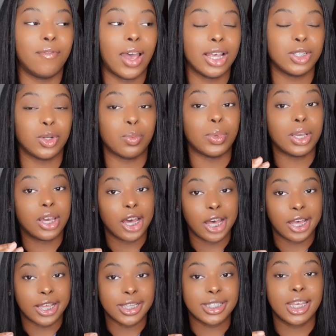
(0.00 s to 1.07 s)
faster
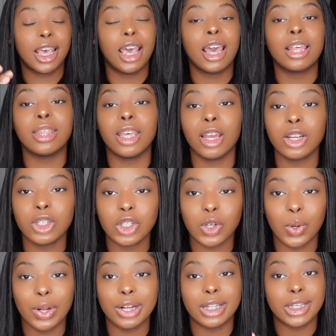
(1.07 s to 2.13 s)
because they're
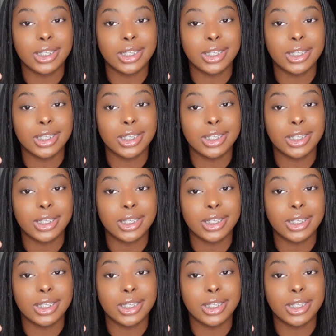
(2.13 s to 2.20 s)
short.